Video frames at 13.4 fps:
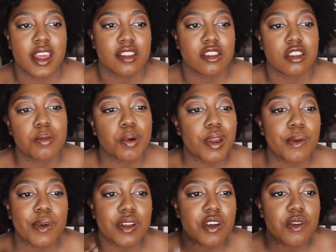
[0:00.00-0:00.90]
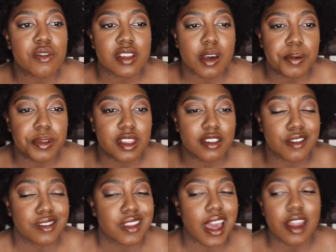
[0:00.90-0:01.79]
to the point where there was a couple of days
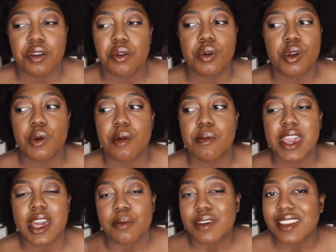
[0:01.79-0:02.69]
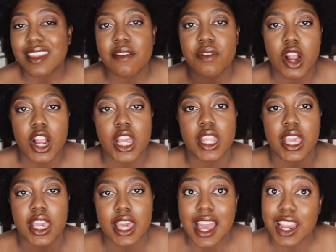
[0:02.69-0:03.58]
I was like, I don't even want to wear makeup because I've already
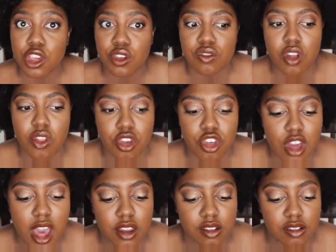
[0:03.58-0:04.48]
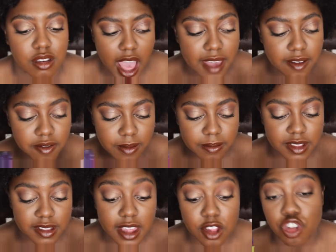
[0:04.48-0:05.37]
like kind of used all the shadows. I've
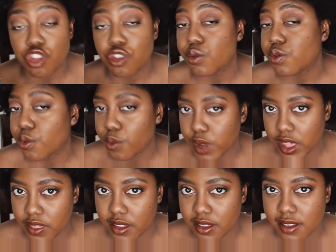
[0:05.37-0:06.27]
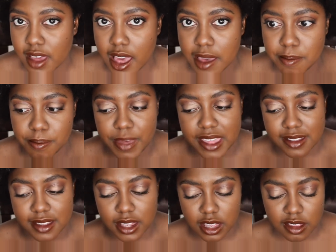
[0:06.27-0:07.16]
decided to do 3 this time,
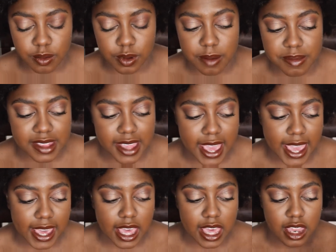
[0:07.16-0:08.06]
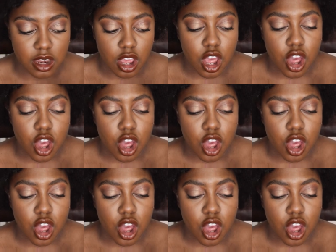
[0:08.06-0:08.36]
basically is what I'm saying. And